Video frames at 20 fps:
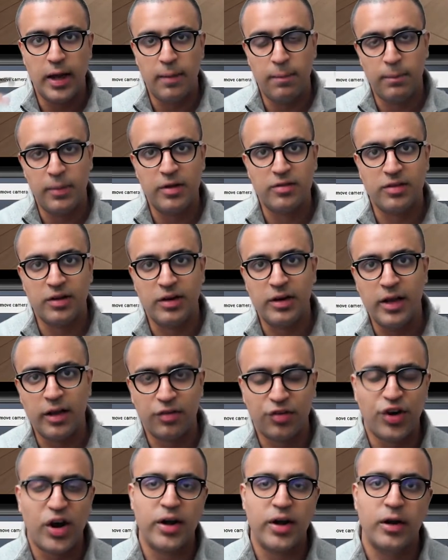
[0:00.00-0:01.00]
basically
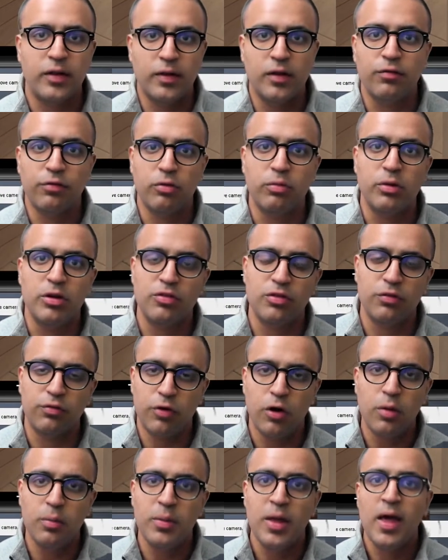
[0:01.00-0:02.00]
extracted the information
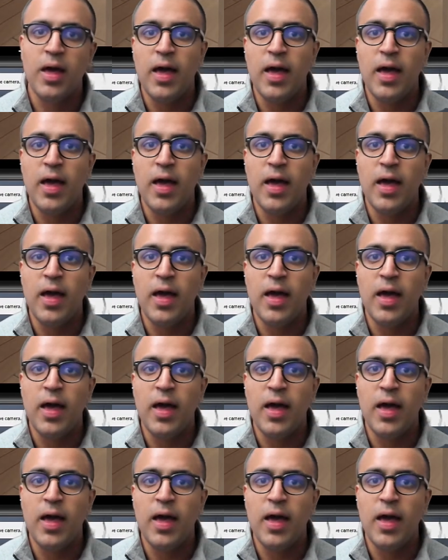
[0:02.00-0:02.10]
from,